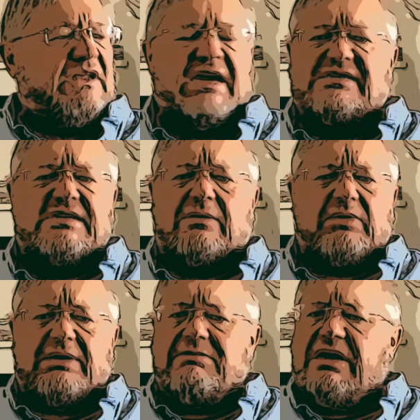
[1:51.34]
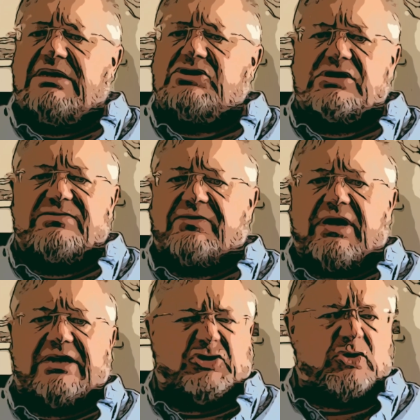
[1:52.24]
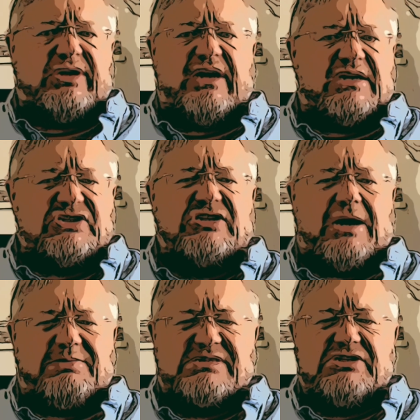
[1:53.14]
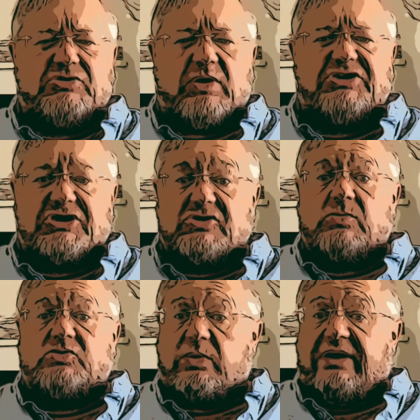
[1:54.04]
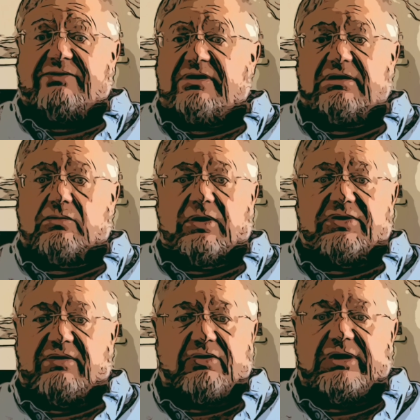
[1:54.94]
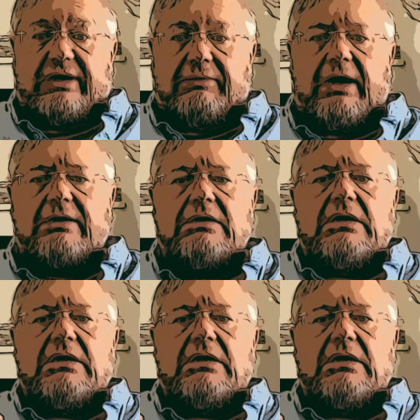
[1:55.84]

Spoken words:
It's not really meant just for like triage type of situations, which we have to deal with every day, right?